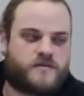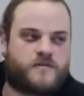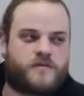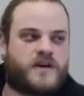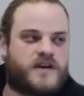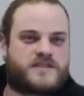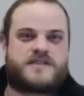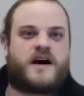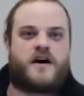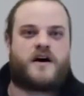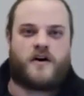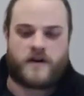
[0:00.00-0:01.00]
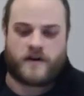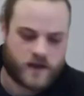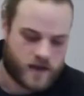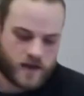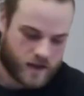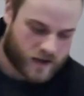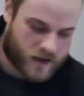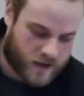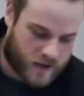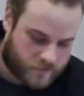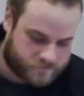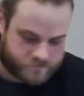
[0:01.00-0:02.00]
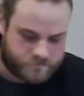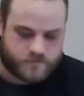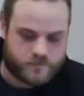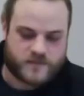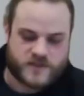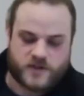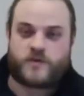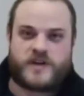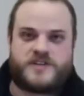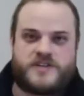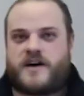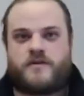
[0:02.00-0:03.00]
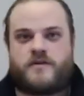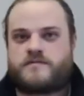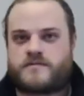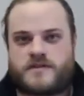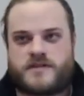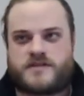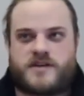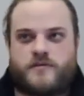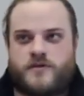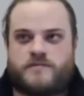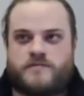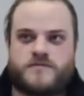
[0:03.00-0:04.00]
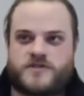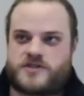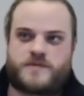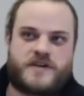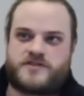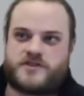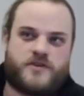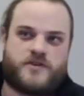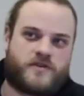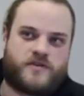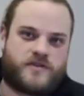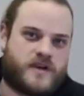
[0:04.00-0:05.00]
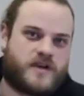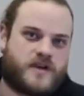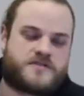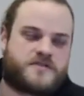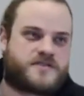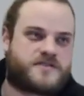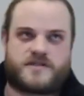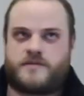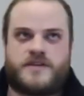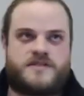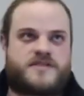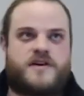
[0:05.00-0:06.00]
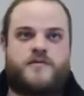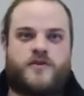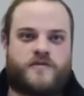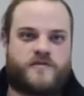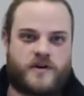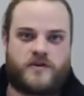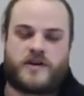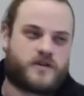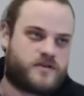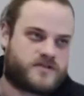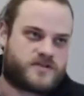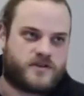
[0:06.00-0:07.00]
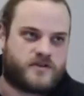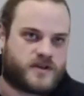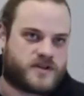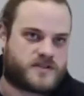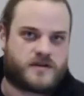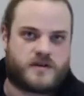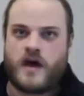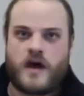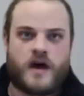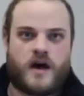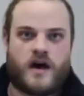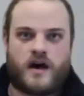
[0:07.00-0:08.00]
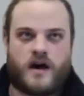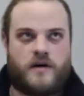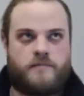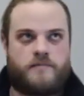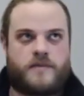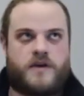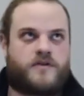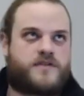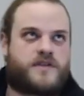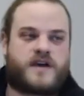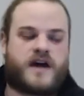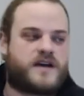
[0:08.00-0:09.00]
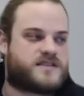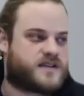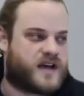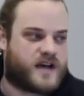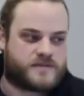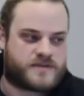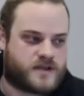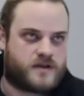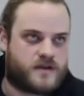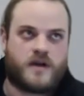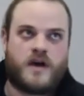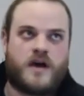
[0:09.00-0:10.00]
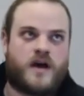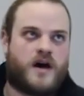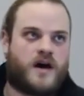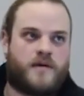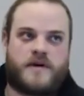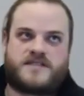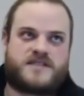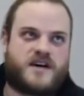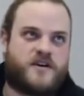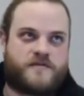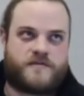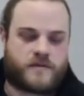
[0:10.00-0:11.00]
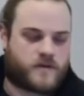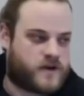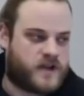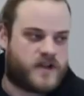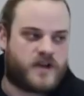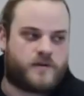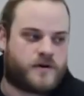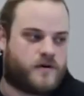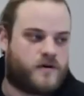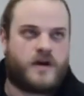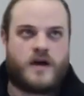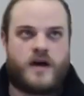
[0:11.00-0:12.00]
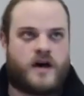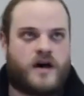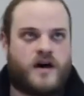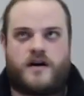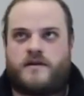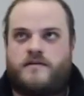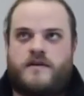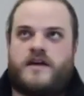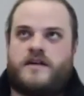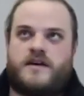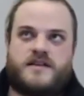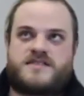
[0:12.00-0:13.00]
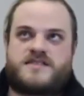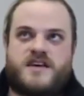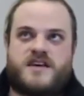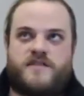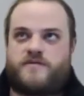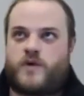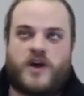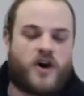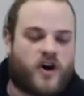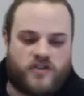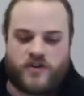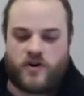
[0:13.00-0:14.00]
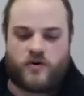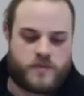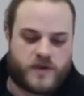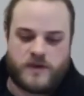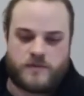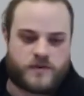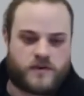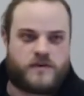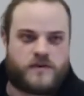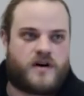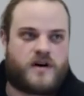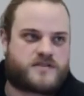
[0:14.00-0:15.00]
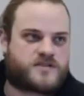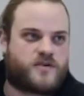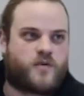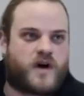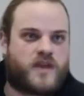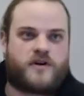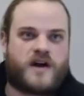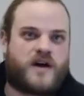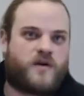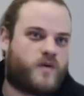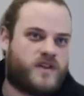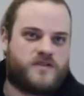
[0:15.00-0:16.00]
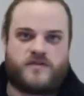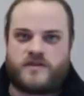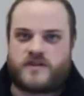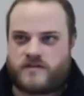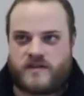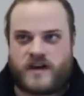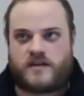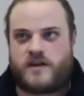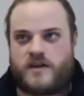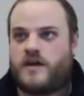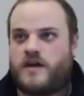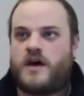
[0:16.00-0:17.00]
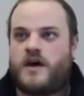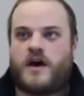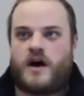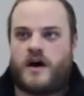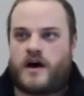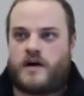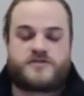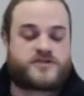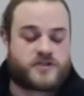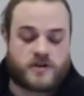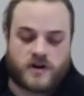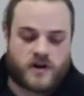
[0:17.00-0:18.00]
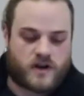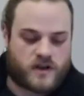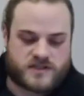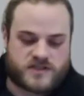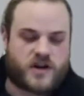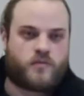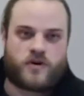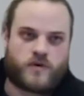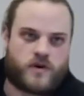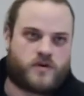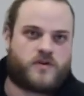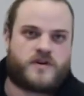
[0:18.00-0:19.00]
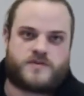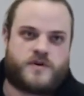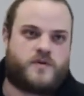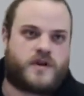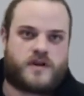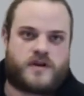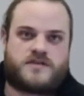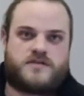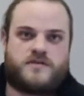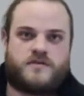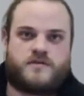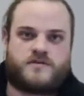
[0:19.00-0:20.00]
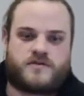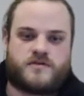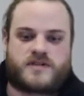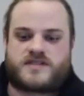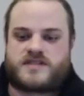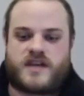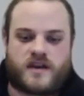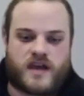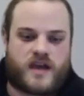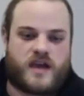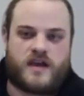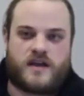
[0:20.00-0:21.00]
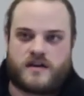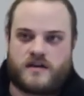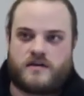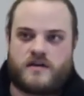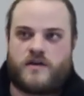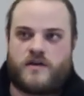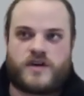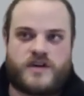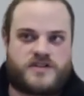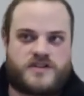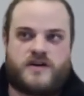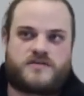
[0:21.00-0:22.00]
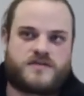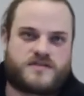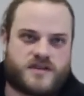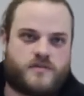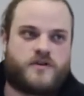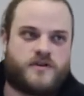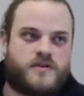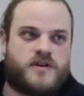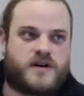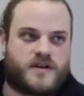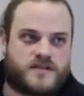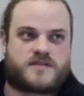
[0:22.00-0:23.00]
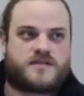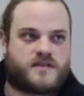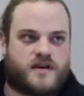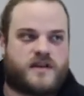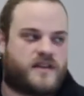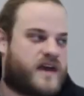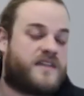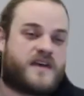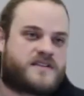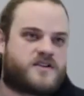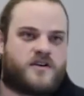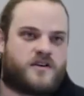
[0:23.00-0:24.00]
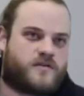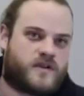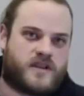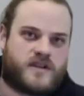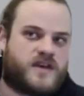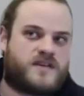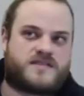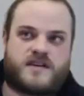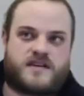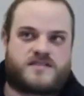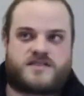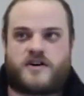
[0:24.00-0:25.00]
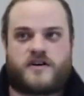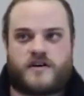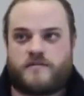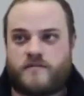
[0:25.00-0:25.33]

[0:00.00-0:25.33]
it's not hard to reach out to someone. Just because you don't know the answers doesn't mean someone very close to you doesn't. The guys at Absen, myself, Green Hippo, and Steve, we all know people. So whether or not we do it directly, I'm sure someone would always be willing to extend a hand and reach out to someone who does. And that's all it really takes to get started,